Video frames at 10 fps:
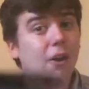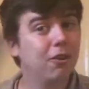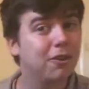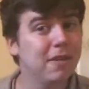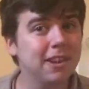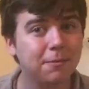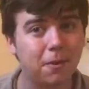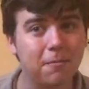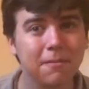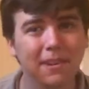And also this
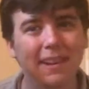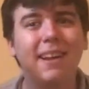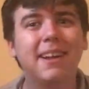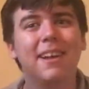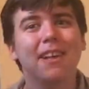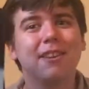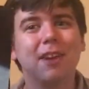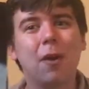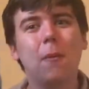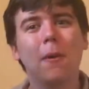one.
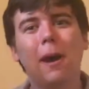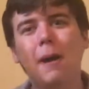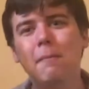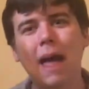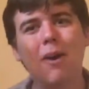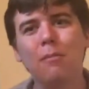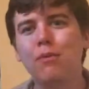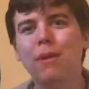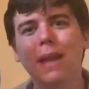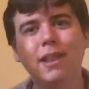So, now I'm
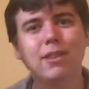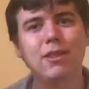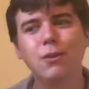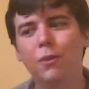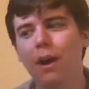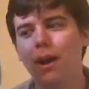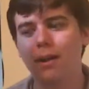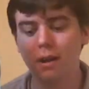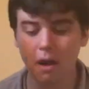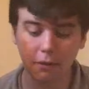moving into,
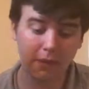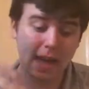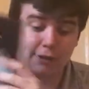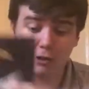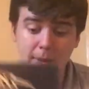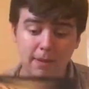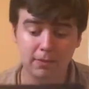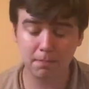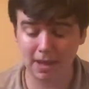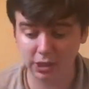another thing. Actually, I should
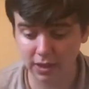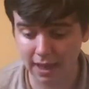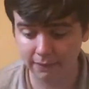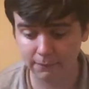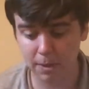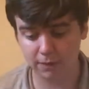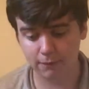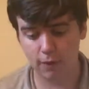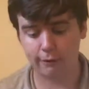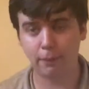probably mention that this
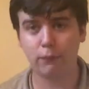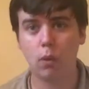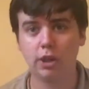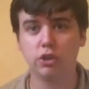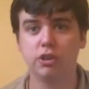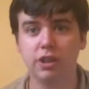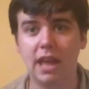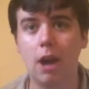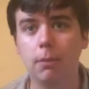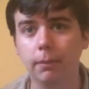first before I showed you
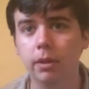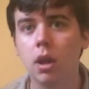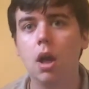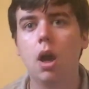the albums.